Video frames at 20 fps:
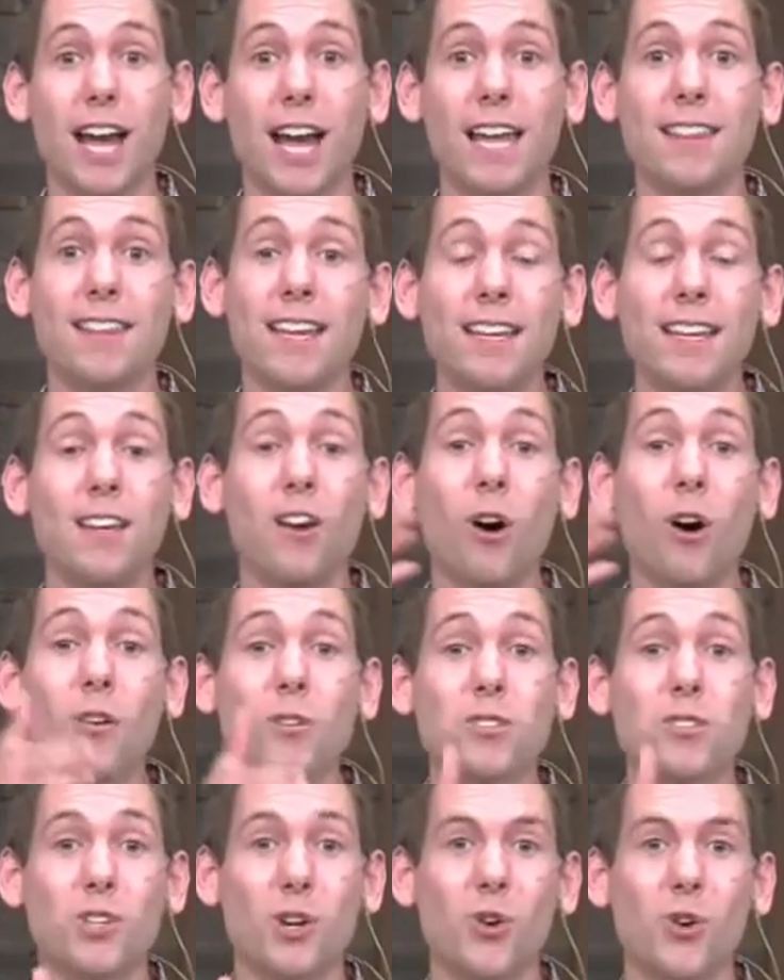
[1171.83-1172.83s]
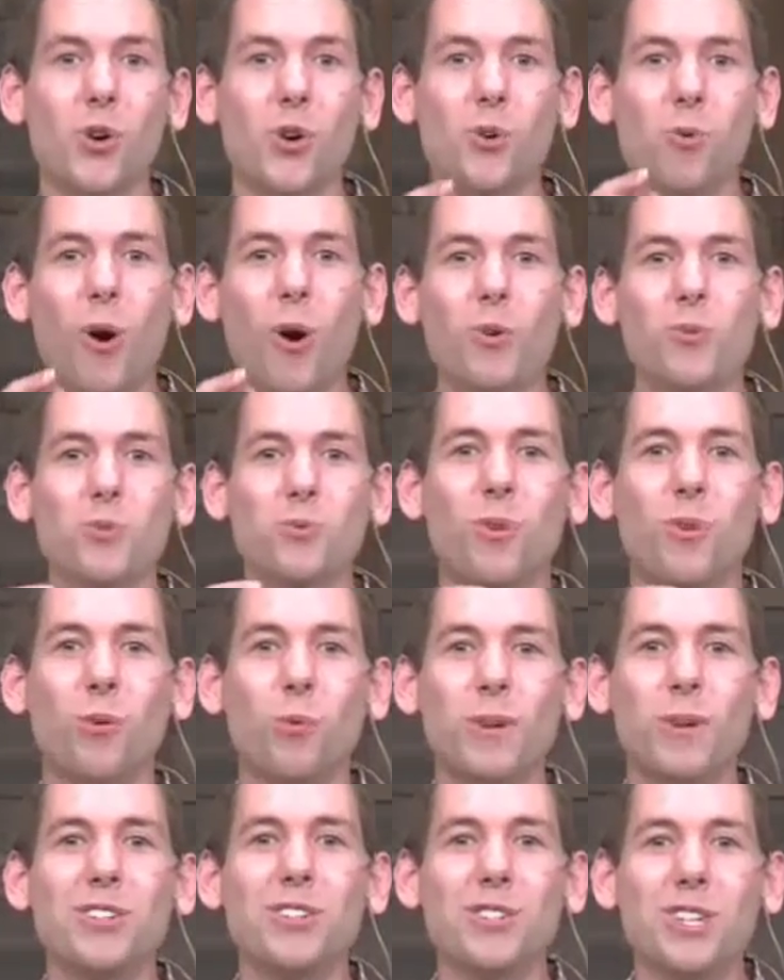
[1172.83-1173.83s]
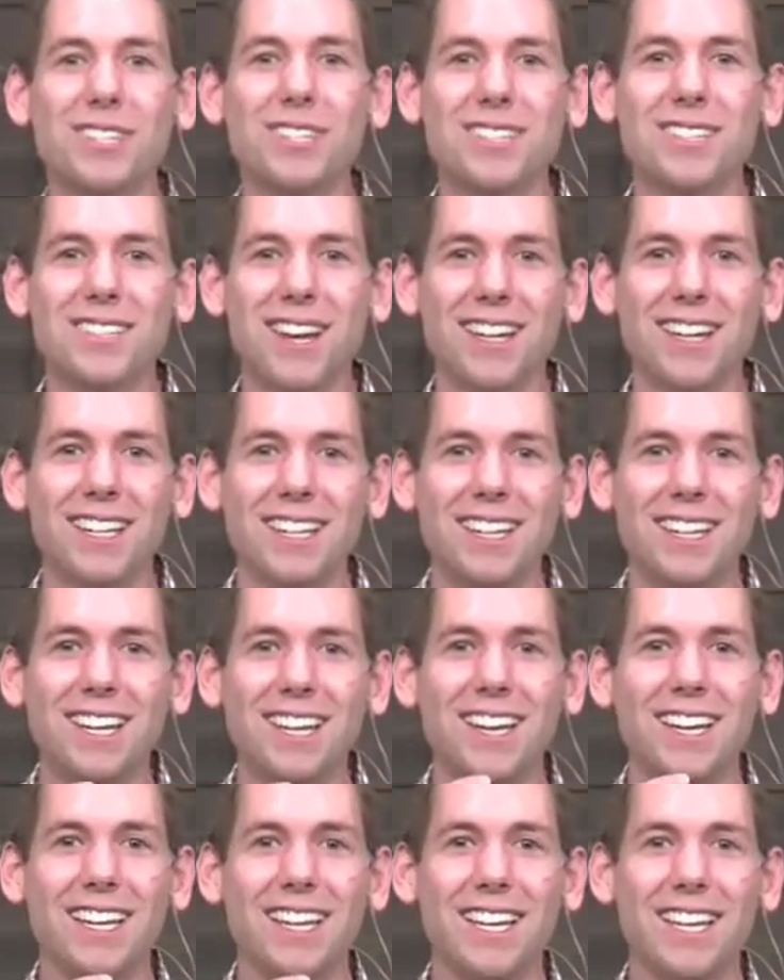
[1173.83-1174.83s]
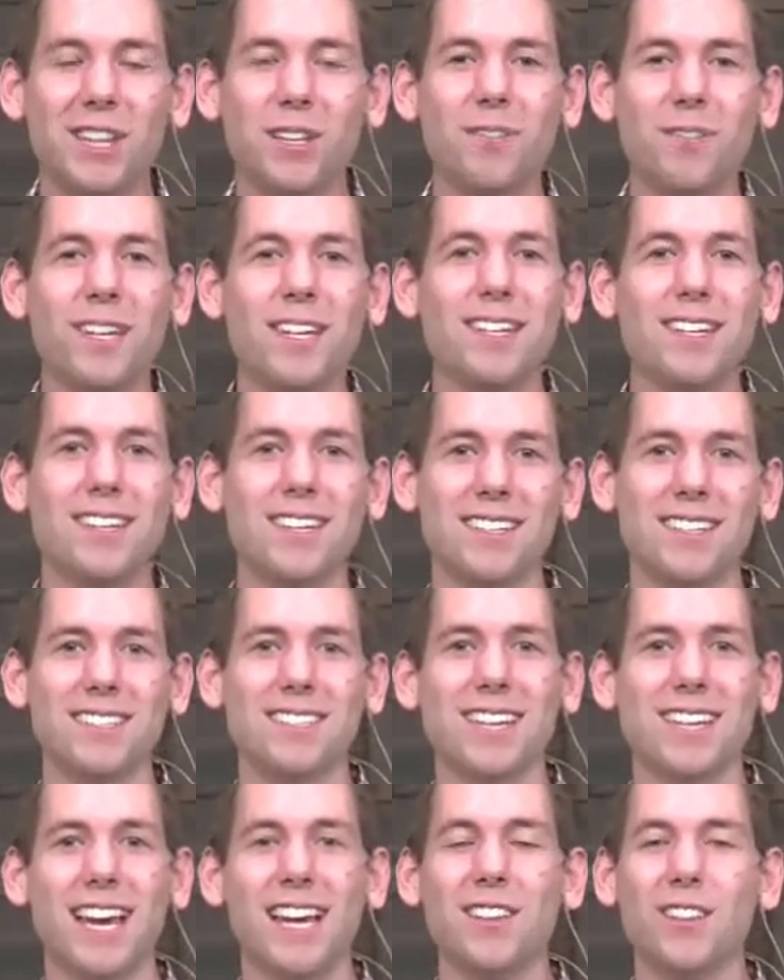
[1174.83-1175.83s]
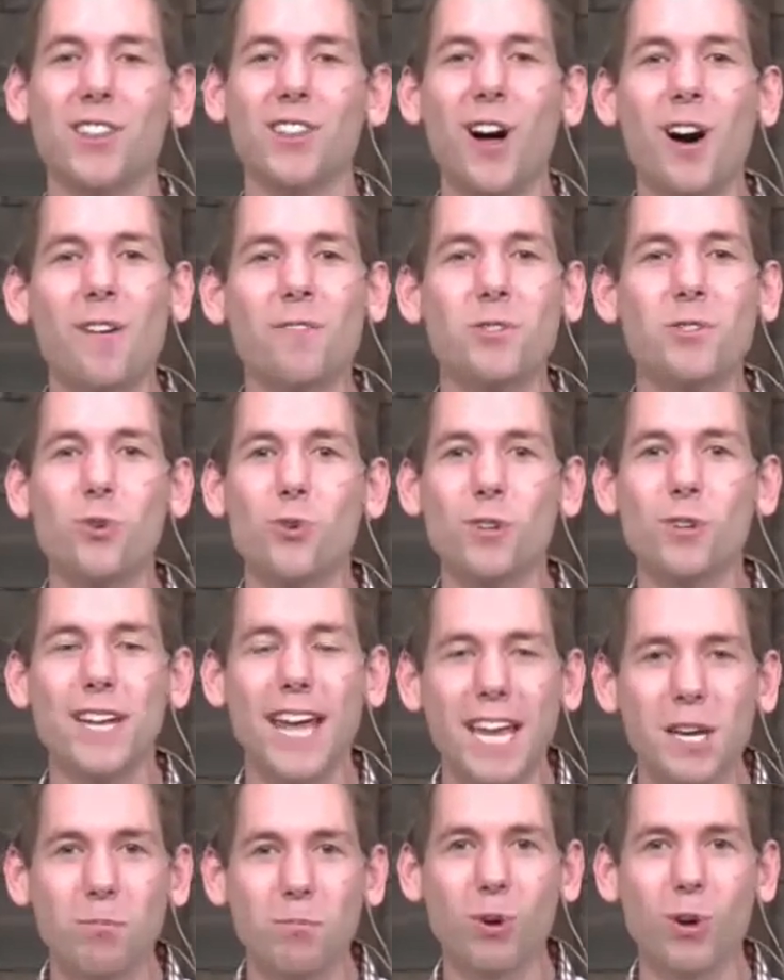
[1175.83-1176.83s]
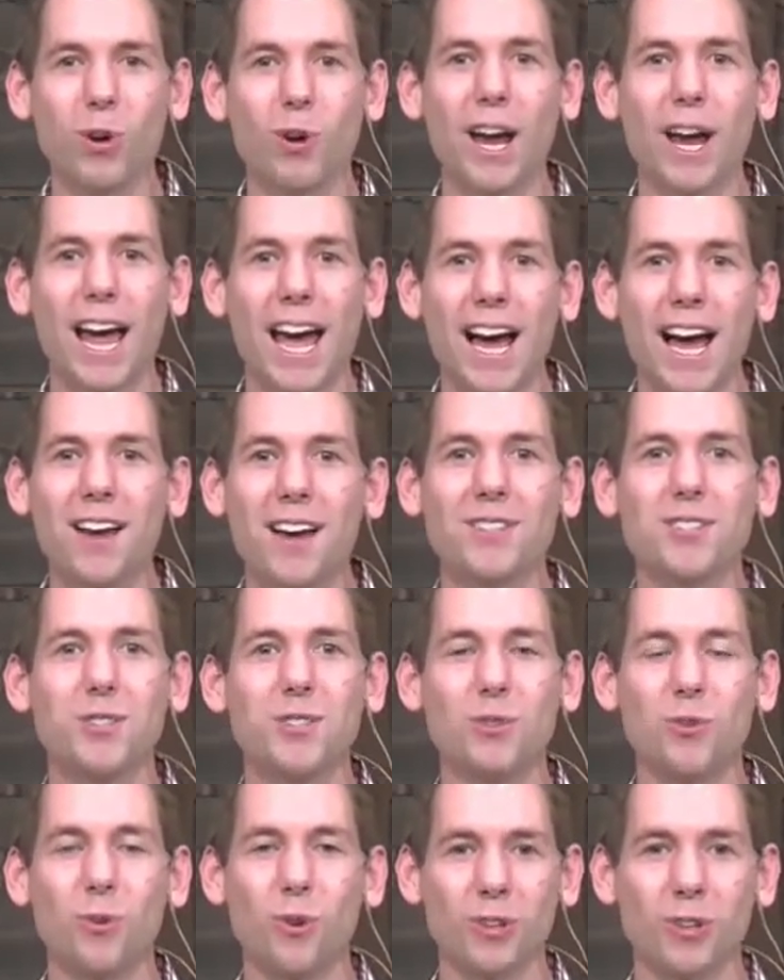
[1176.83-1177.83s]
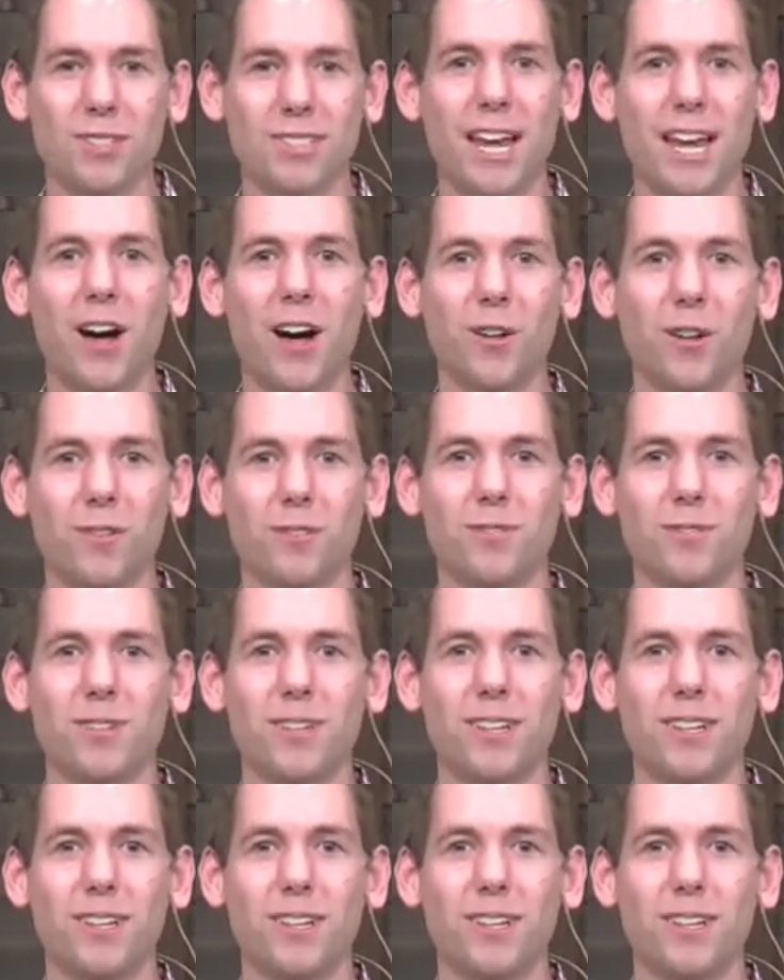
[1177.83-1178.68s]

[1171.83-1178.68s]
And then he also quotes what we just studied in Leviticus, and love your neighbor as yourself.